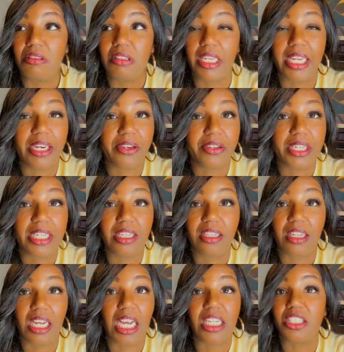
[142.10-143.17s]
area
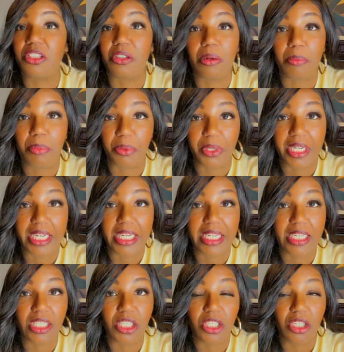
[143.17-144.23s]
under a
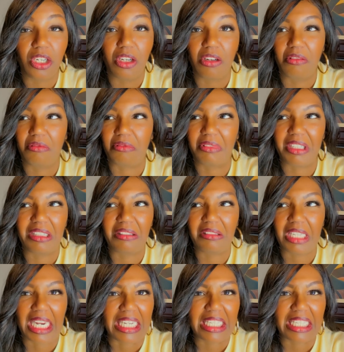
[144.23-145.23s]
bridge, real like